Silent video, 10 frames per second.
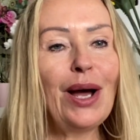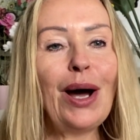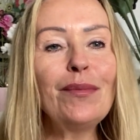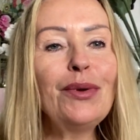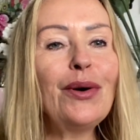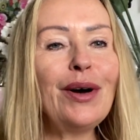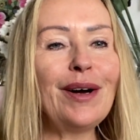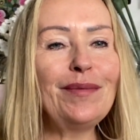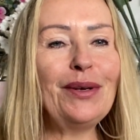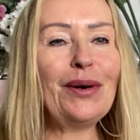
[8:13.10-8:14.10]
I'm
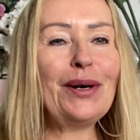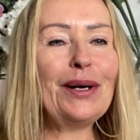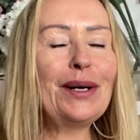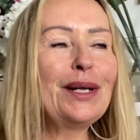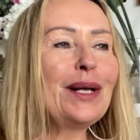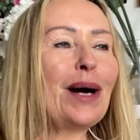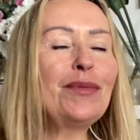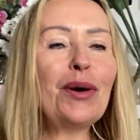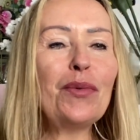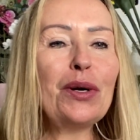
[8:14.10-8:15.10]

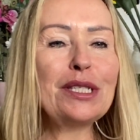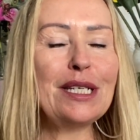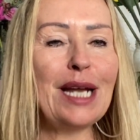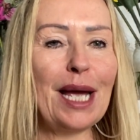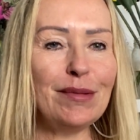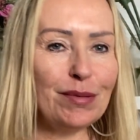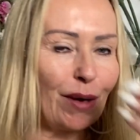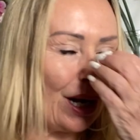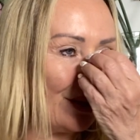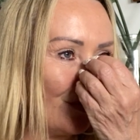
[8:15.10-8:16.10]
not what's the named
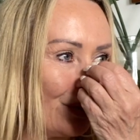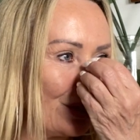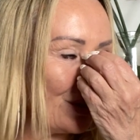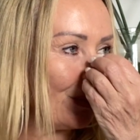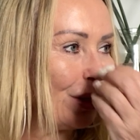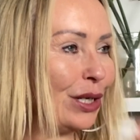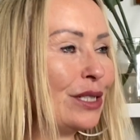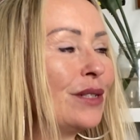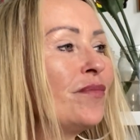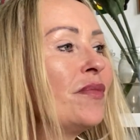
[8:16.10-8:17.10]
by them, what's the
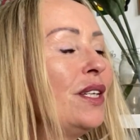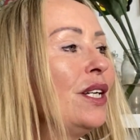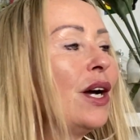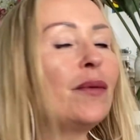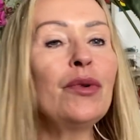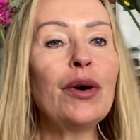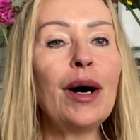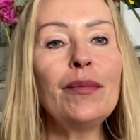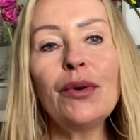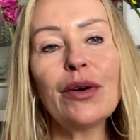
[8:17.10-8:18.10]
word? You know,
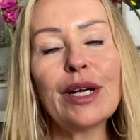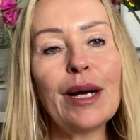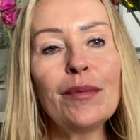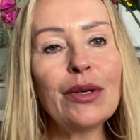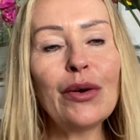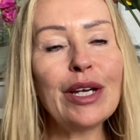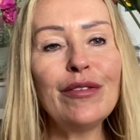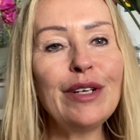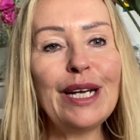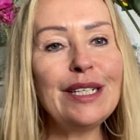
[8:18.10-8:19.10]
I'm not
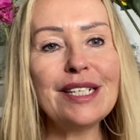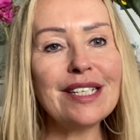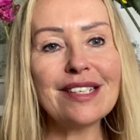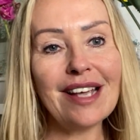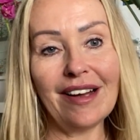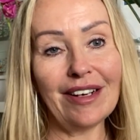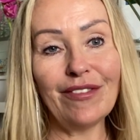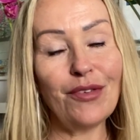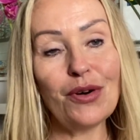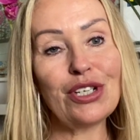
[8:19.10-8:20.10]
giving any discount,
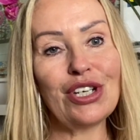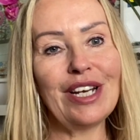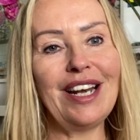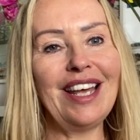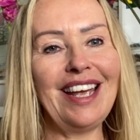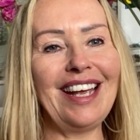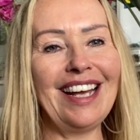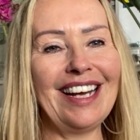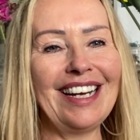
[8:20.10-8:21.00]
unfortunately.